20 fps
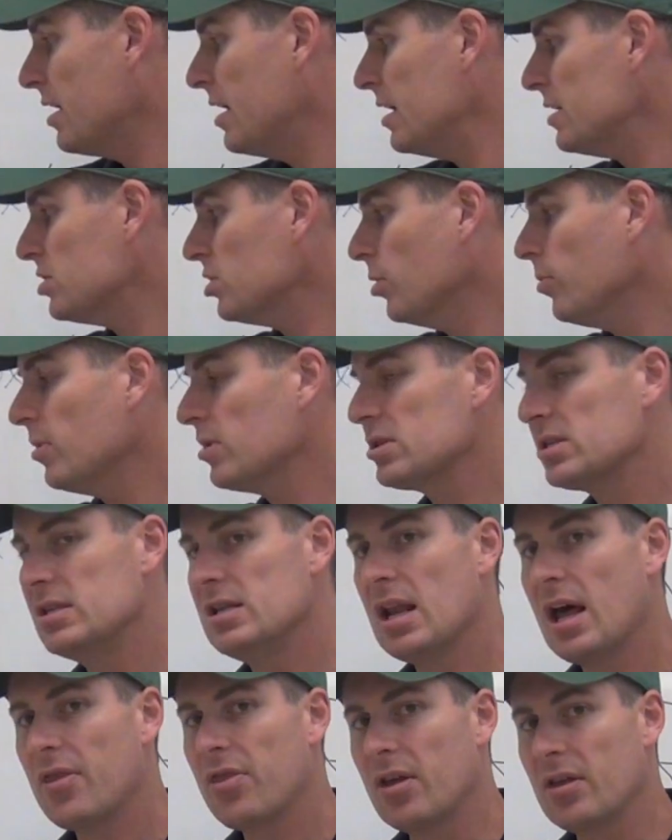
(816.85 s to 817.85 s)
gets almost
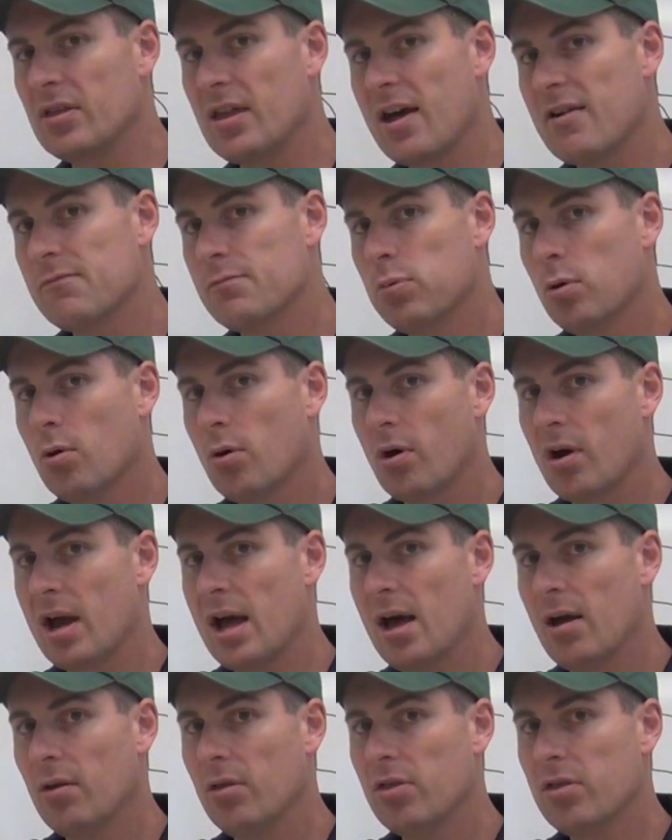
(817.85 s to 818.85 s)
nothing. They have poor
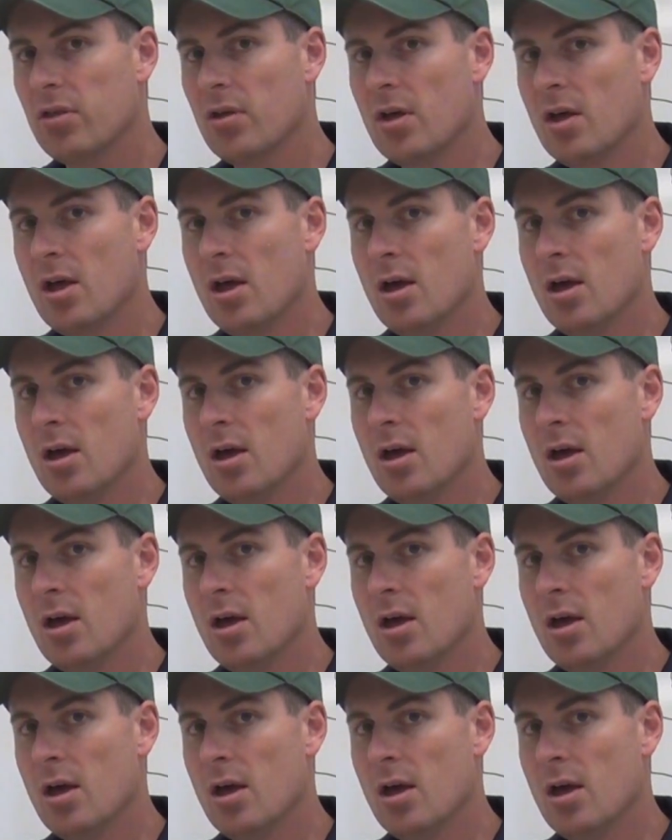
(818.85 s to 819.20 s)
health.